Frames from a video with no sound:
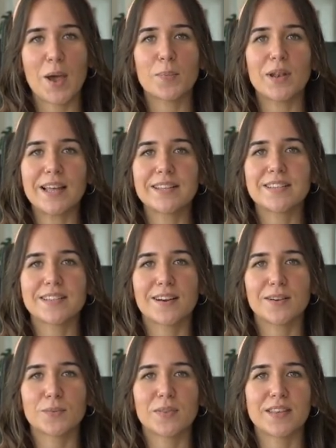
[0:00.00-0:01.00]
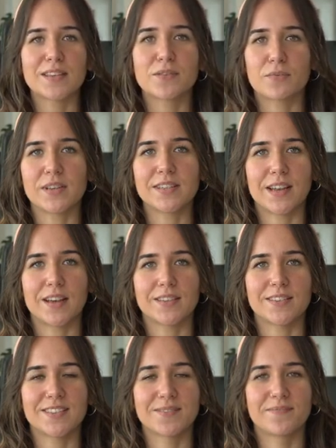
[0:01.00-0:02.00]
But let's start with these three
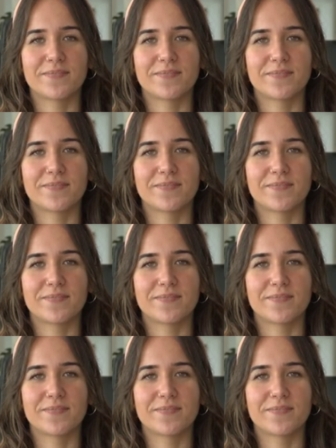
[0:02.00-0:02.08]
slides.